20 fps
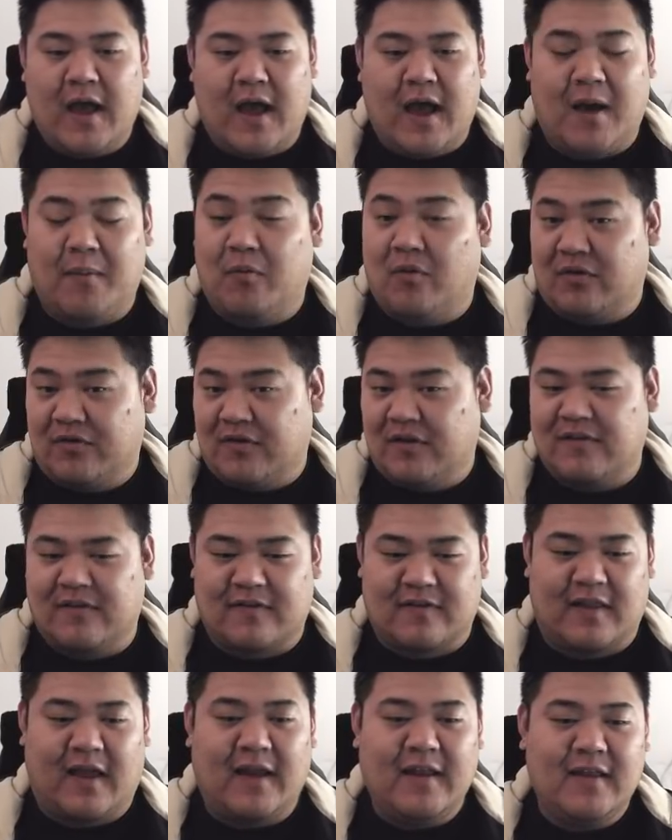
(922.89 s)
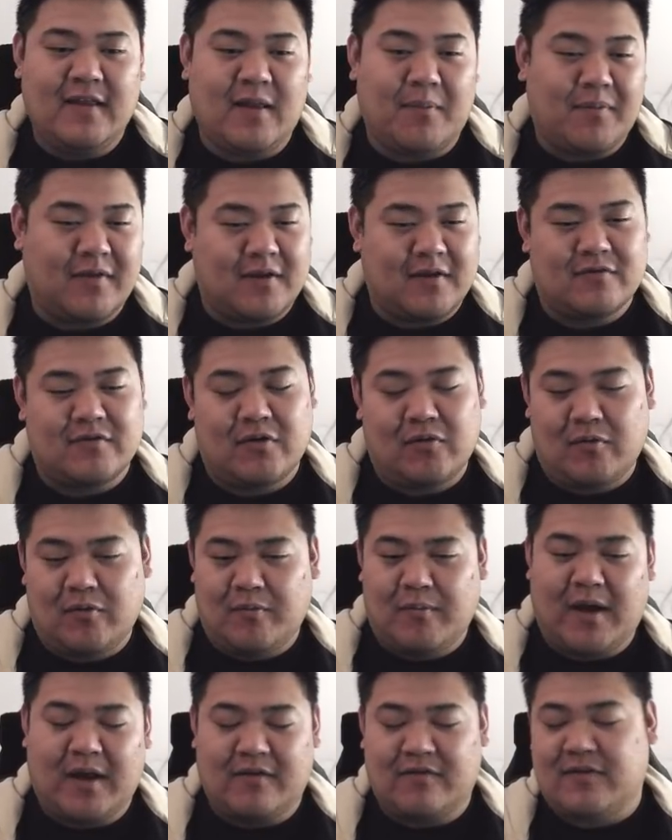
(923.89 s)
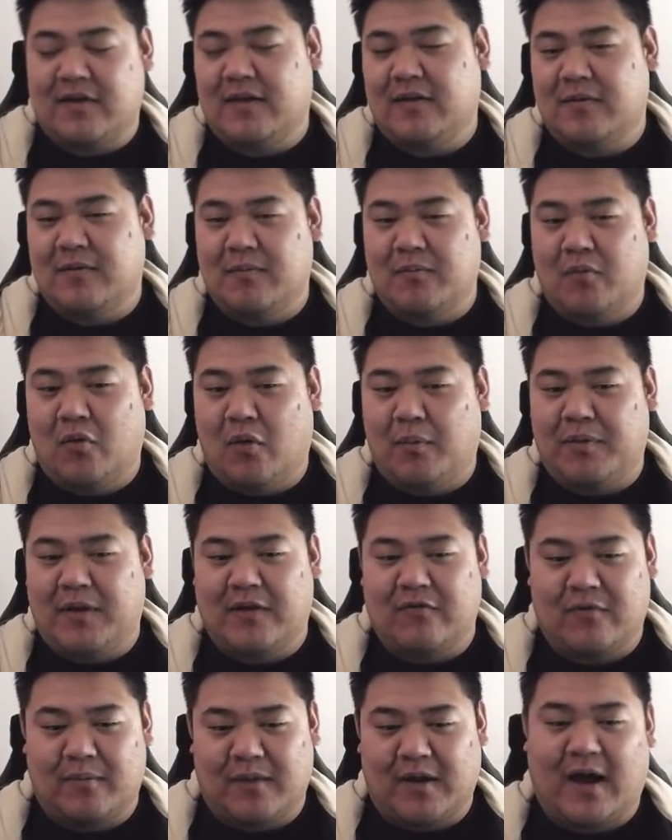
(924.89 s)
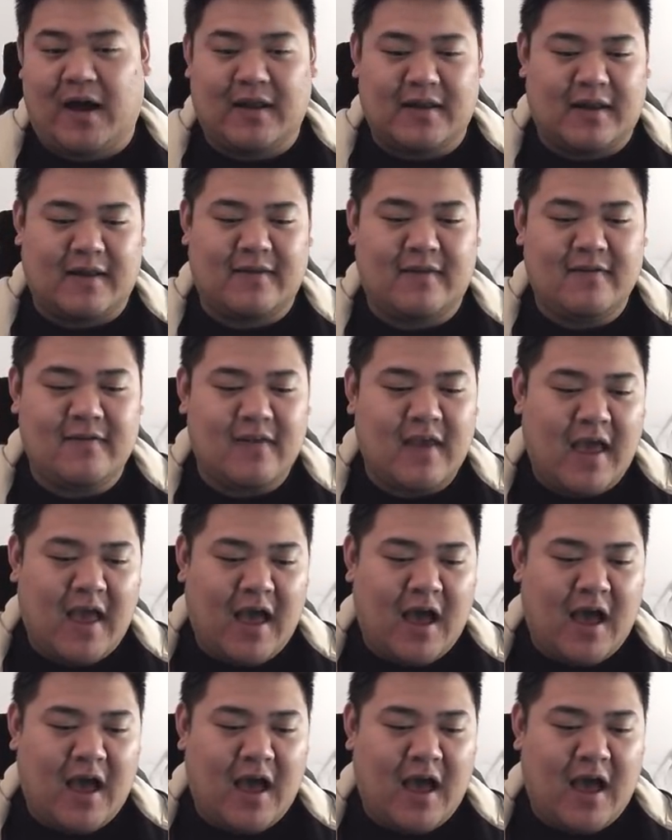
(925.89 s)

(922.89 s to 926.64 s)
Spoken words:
or such as lightning, then potentially we might have seen more play from a card like this.